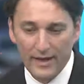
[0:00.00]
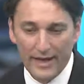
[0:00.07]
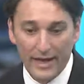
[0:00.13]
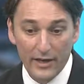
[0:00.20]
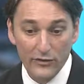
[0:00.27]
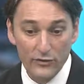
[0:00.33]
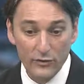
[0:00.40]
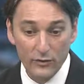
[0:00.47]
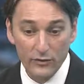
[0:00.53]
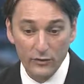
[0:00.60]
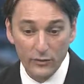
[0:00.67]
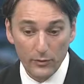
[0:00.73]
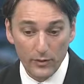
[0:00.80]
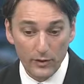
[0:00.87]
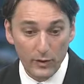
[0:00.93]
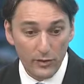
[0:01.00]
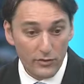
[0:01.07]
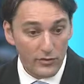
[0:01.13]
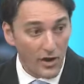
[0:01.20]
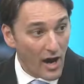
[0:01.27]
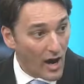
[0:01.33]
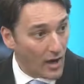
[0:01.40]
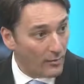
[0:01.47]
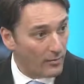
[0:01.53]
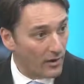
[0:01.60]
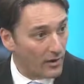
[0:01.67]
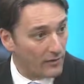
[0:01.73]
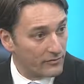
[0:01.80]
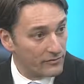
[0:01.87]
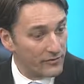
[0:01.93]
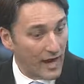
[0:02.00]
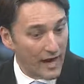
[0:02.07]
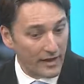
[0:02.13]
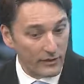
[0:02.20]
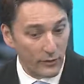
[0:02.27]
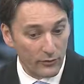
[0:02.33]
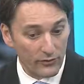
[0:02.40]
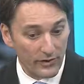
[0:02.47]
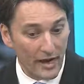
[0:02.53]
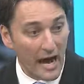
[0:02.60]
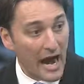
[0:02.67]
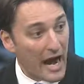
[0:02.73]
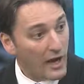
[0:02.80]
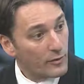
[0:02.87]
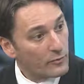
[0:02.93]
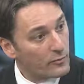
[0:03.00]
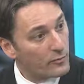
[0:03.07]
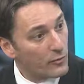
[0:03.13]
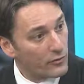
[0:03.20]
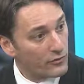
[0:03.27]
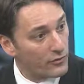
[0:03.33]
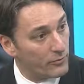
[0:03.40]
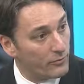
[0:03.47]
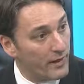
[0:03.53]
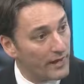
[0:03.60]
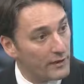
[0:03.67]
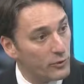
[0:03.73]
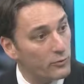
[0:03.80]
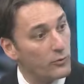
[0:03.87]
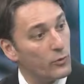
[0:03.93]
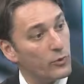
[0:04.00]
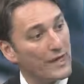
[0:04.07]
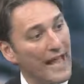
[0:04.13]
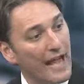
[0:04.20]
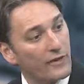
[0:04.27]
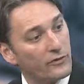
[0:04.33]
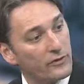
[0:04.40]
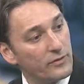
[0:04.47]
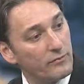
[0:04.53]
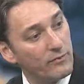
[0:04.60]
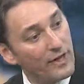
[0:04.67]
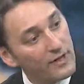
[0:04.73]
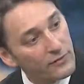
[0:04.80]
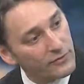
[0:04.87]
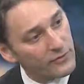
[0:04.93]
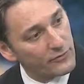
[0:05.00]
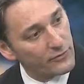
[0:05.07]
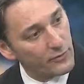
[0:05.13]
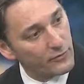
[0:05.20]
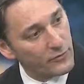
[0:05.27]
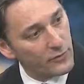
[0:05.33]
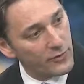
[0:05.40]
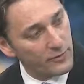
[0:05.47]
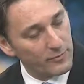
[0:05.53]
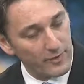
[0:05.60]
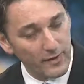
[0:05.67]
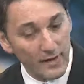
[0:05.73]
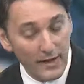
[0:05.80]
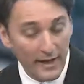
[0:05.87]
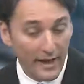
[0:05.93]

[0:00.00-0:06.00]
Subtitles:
It should do a good job of diagnosing a higher proportion of men who would actually benefit from treatment,